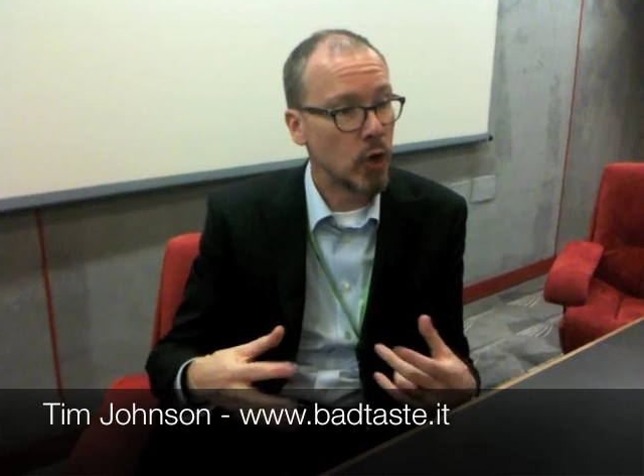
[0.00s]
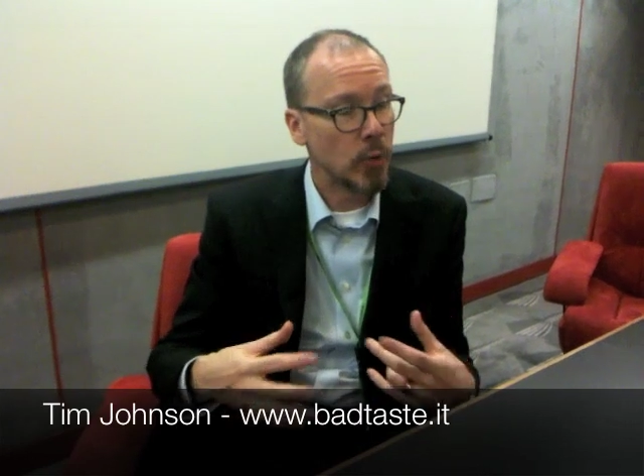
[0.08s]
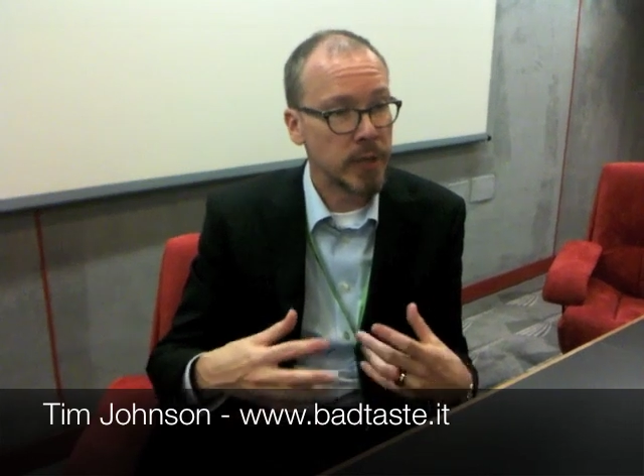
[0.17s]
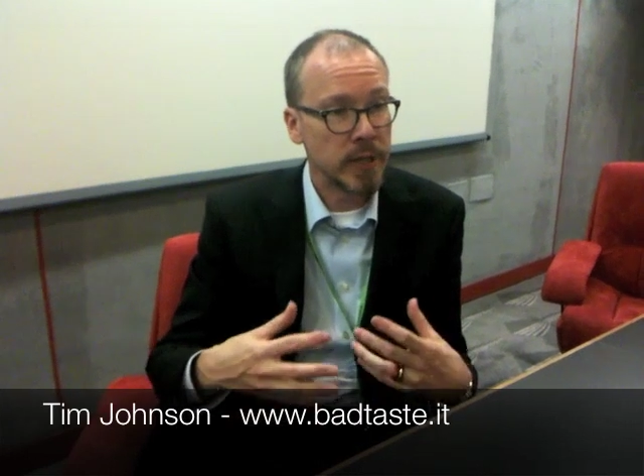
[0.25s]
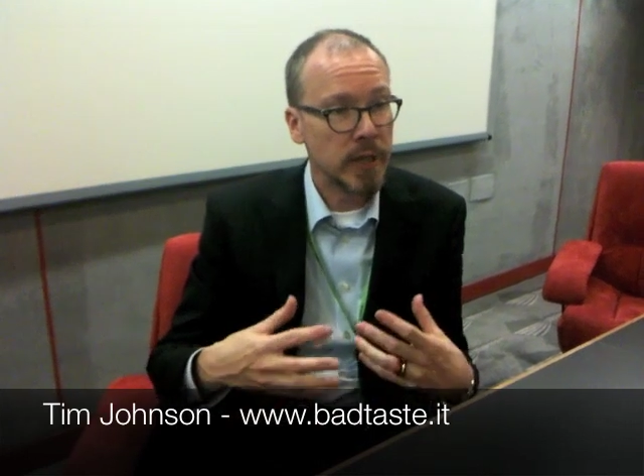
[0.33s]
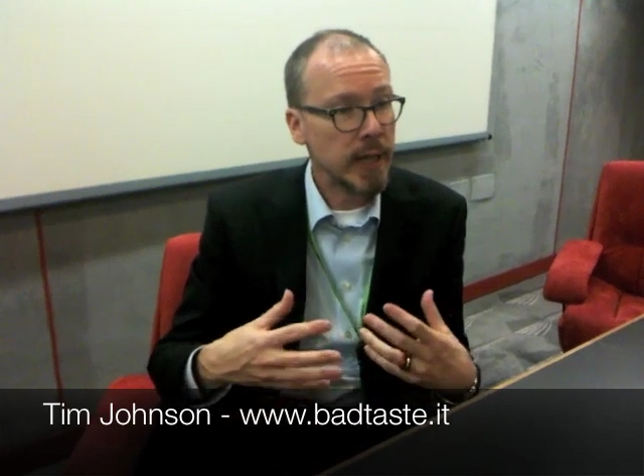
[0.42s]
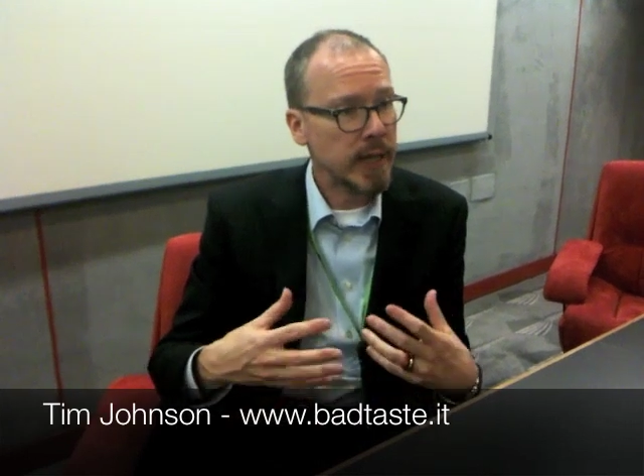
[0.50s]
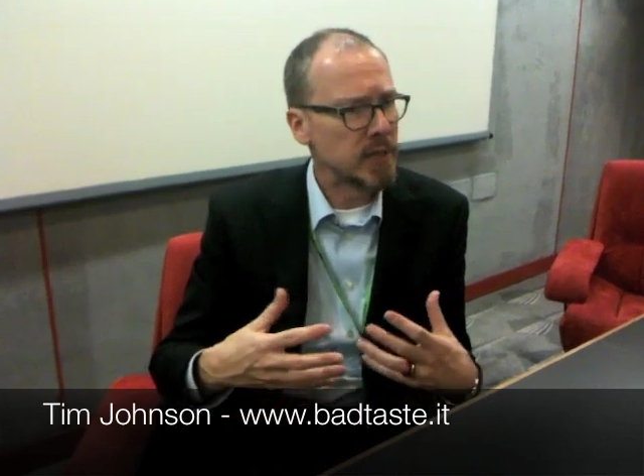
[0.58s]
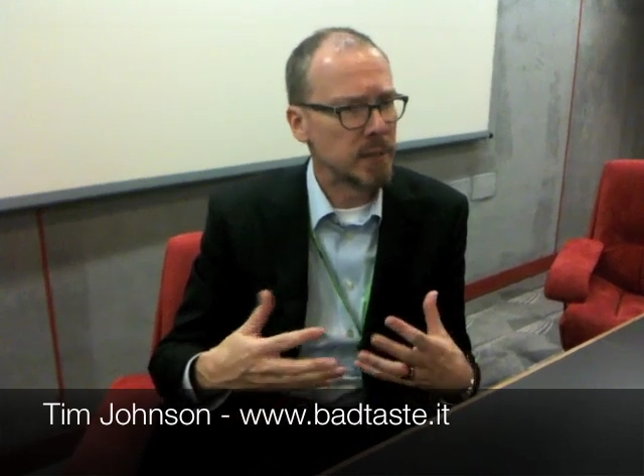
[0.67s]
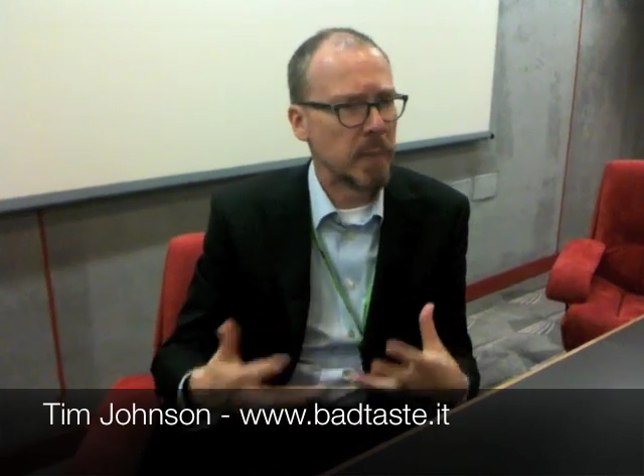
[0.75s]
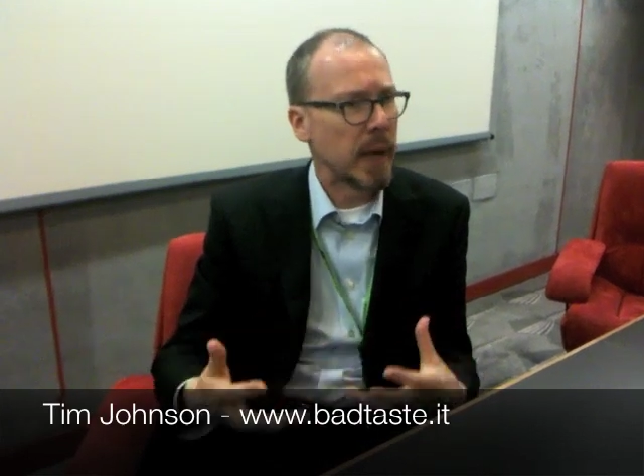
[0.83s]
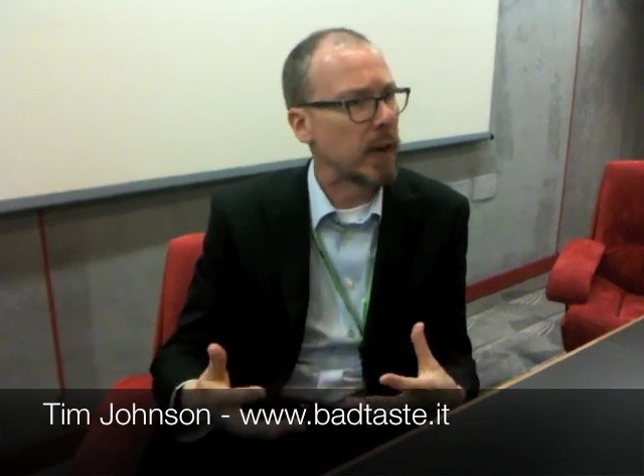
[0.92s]
Nobody
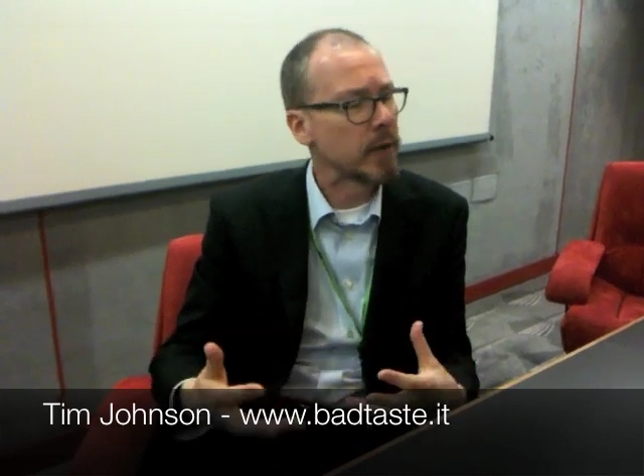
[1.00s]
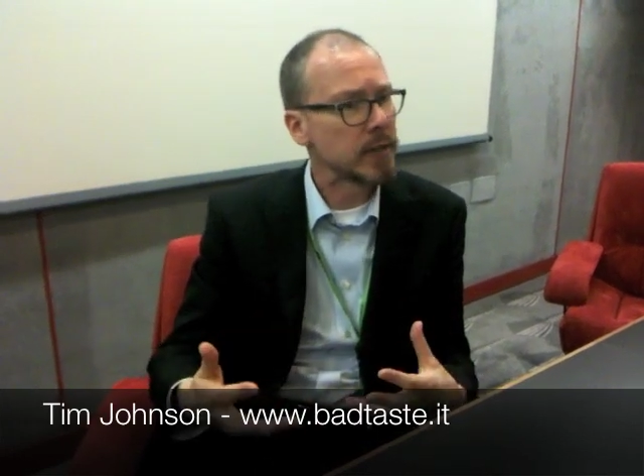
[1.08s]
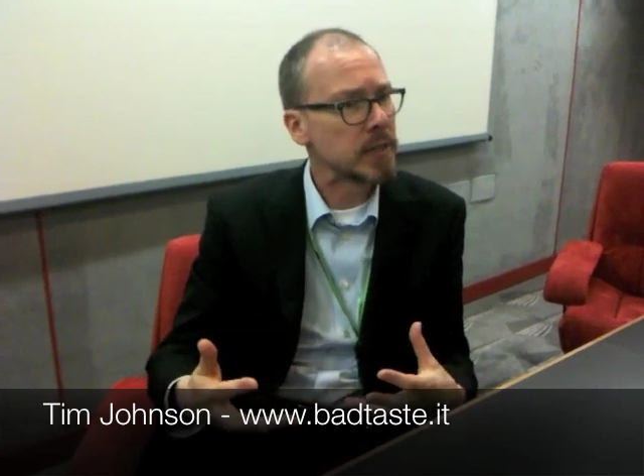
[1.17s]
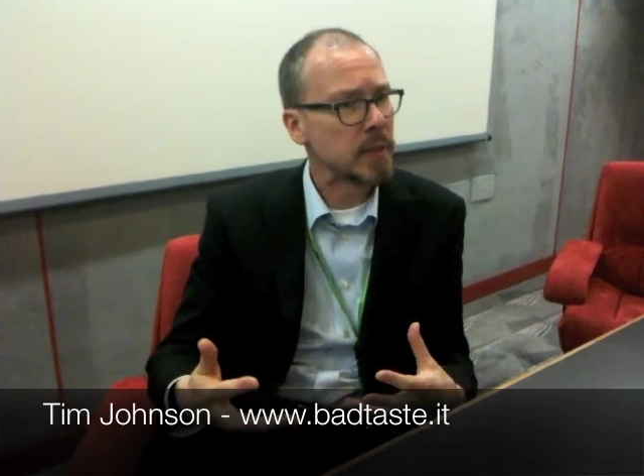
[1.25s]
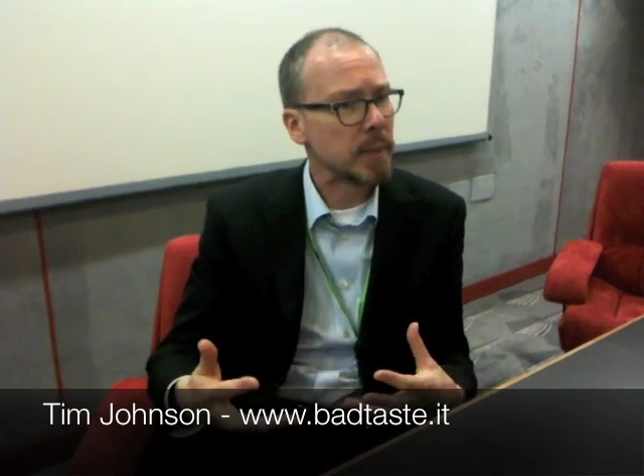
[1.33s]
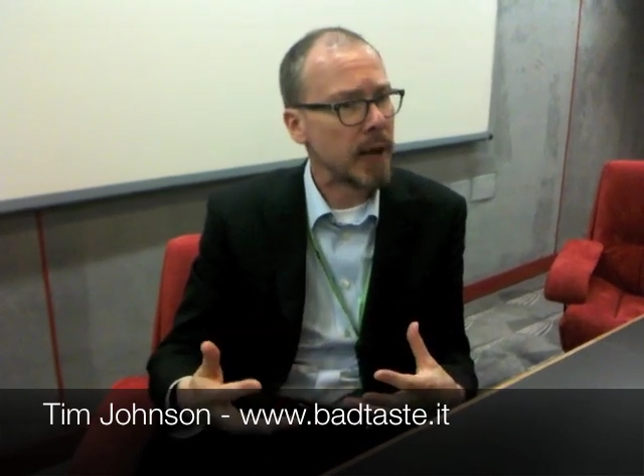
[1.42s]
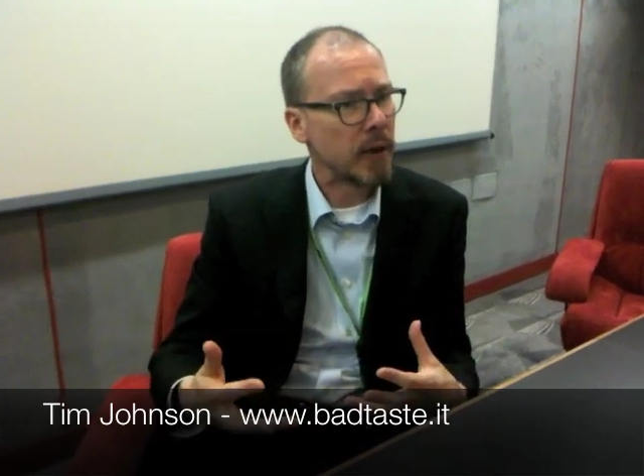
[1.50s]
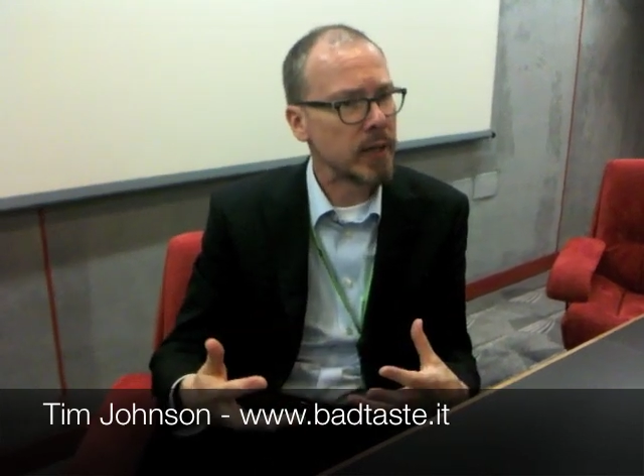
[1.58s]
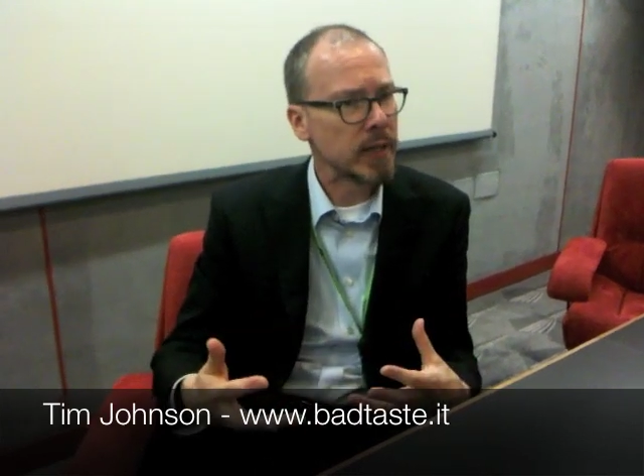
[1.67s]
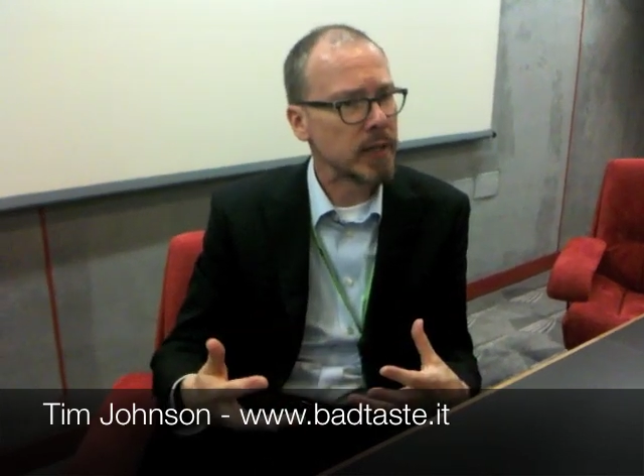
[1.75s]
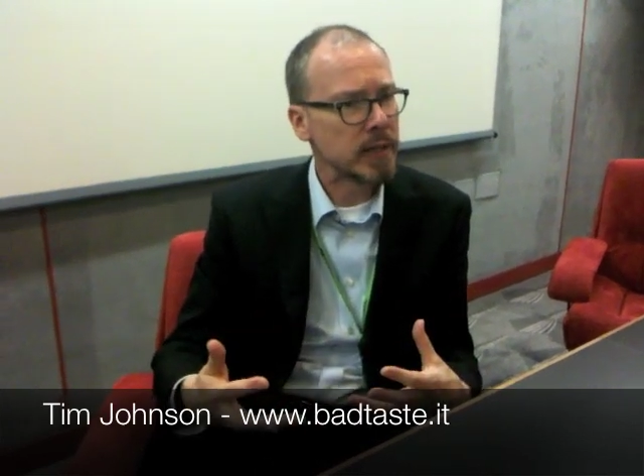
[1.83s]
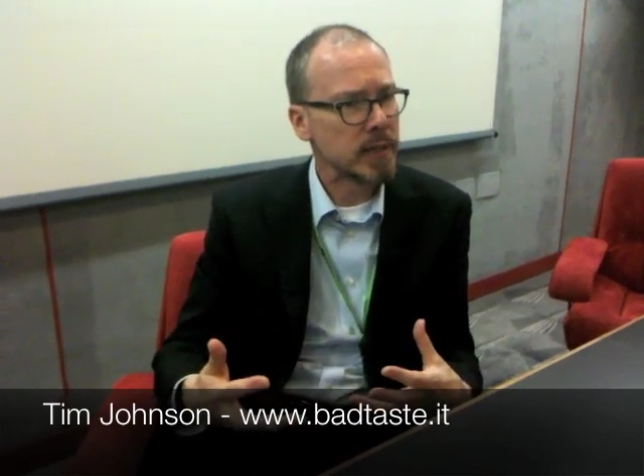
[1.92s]
is embarrassed about
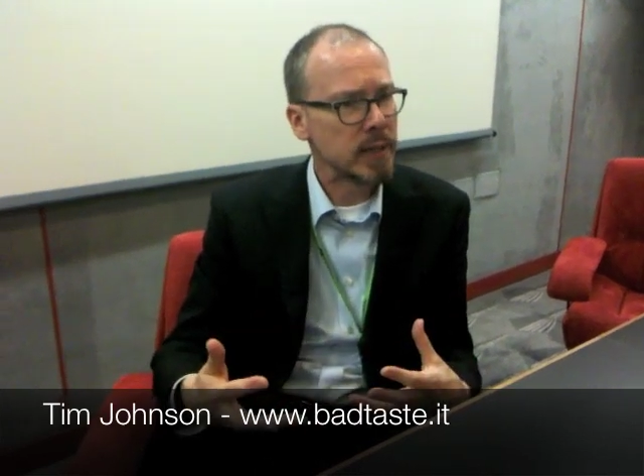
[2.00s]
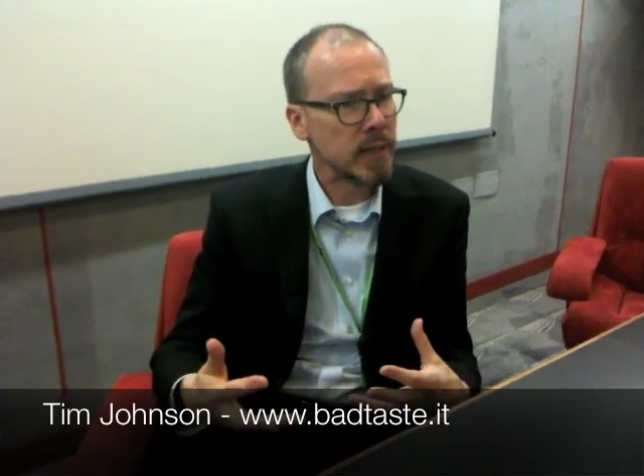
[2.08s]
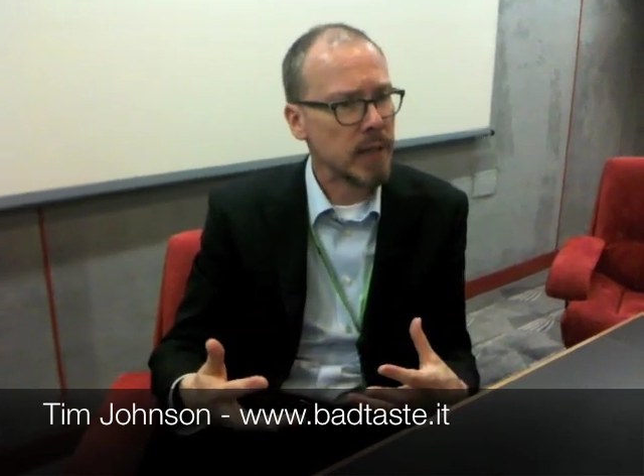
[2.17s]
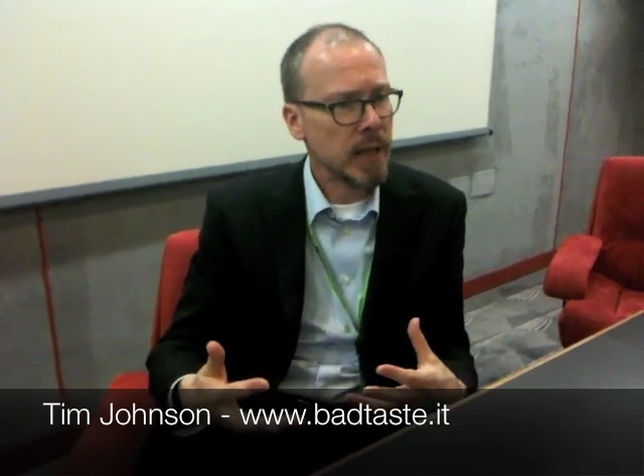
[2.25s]
it. And,